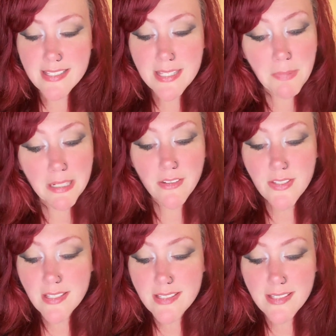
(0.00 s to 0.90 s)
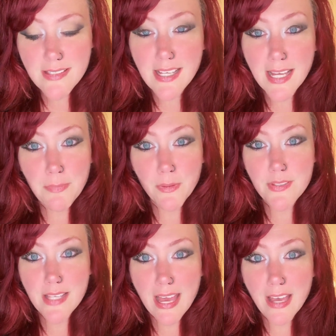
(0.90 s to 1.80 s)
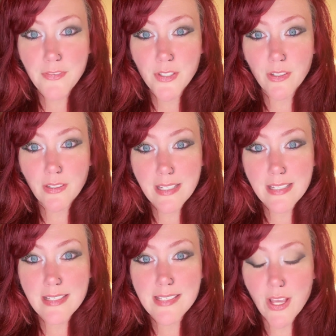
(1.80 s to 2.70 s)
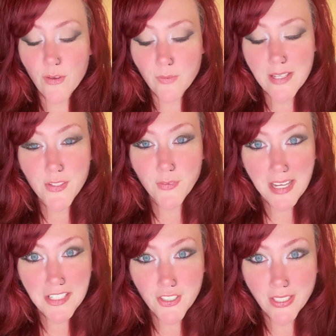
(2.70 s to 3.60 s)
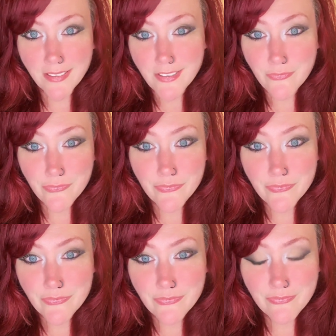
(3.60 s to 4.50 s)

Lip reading: Jesus appears to his disciples after his resurrection.